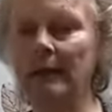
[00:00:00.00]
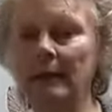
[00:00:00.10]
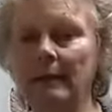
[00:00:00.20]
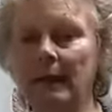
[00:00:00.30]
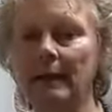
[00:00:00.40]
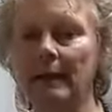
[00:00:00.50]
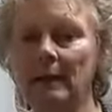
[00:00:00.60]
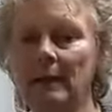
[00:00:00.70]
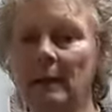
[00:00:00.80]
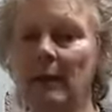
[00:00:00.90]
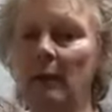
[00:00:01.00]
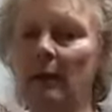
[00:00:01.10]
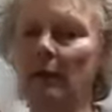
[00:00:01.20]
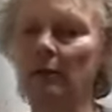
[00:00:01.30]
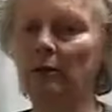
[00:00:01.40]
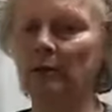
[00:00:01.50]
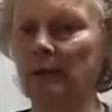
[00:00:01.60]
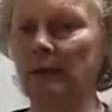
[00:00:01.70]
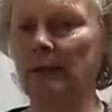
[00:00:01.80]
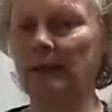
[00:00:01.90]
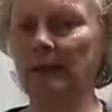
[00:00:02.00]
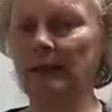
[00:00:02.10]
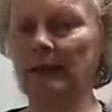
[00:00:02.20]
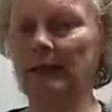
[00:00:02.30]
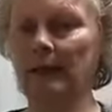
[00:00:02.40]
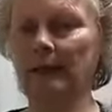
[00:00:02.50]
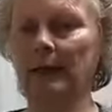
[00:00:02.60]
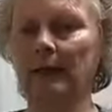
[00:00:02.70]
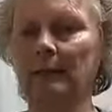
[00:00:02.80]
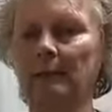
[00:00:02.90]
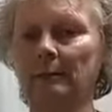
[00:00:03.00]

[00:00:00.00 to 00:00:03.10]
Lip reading: a second-hand spinning wheel, you'll sometimes get a second-hand